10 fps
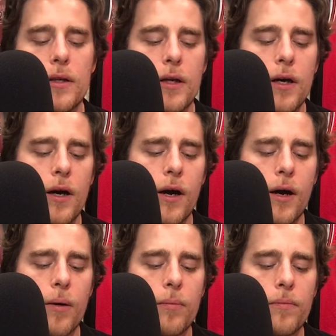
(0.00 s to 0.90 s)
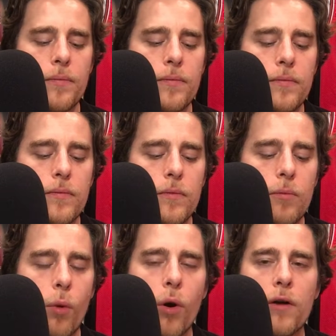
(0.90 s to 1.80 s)
um,
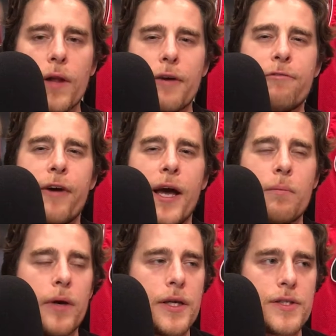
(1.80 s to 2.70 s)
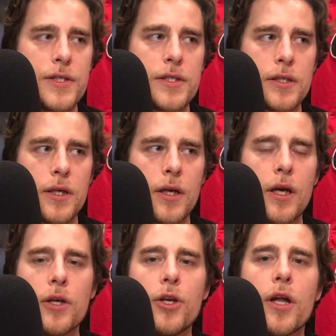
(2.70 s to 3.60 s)
more like fan base.
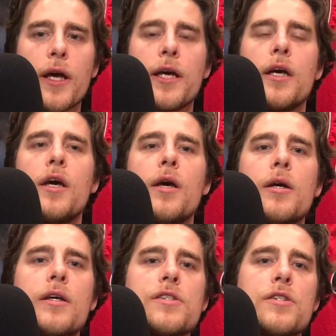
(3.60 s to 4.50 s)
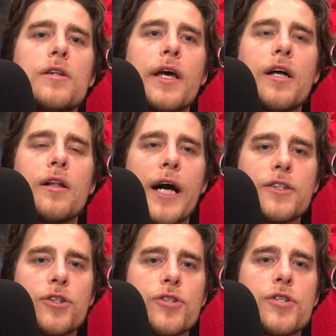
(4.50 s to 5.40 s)
You know, like because like
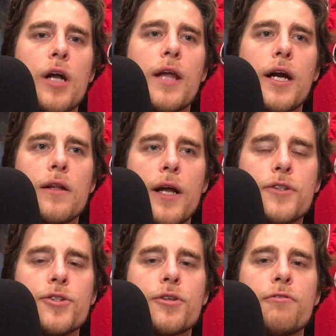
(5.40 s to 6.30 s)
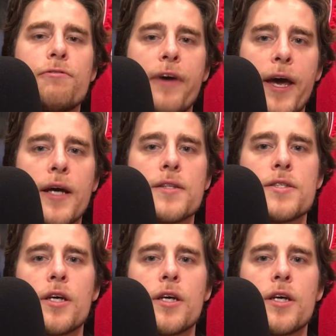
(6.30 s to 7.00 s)
collectors, a lot of collectors are fans